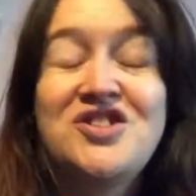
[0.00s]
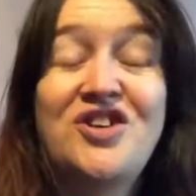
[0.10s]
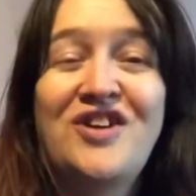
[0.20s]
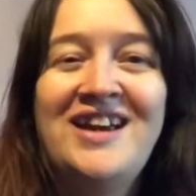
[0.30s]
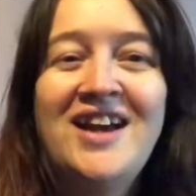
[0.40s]

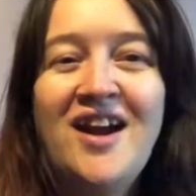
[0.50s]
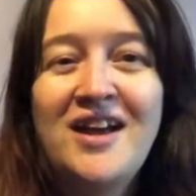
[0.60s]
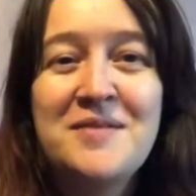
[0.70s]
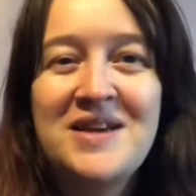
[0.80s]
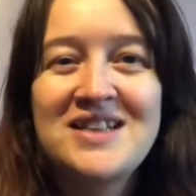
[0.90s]
sorry, I
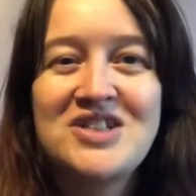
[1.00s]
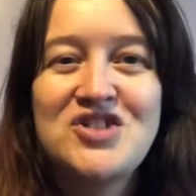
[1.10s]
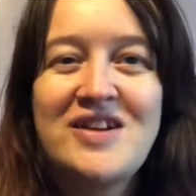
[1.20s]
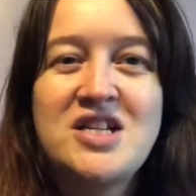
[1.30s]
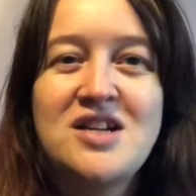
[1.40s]
keep making that
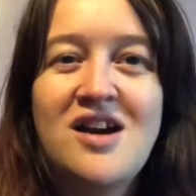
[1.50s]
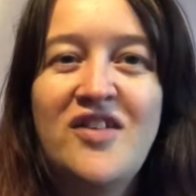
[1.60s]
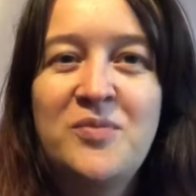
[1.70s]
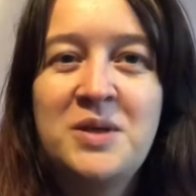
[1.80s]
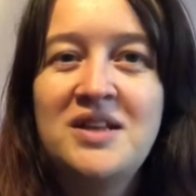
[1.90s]
strange
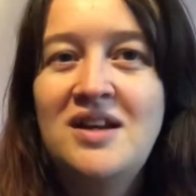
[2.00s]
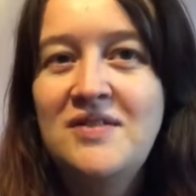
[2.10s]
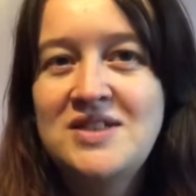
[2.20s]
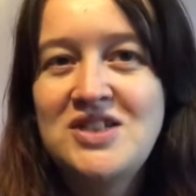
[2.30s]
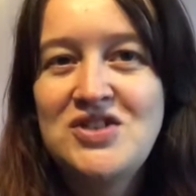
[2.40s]
laugh, but the
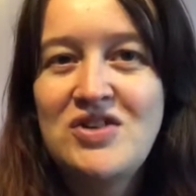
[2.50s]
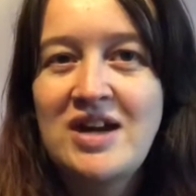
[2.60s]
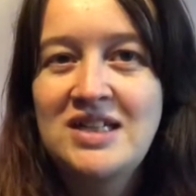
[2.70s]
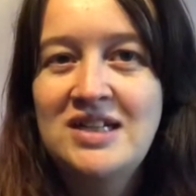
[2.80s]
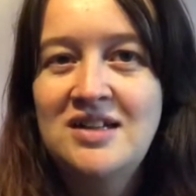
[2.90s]
Lovers is
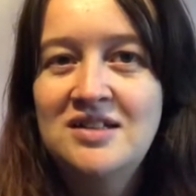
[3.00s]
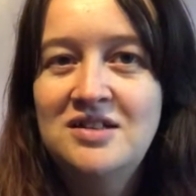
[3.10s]
Dracula,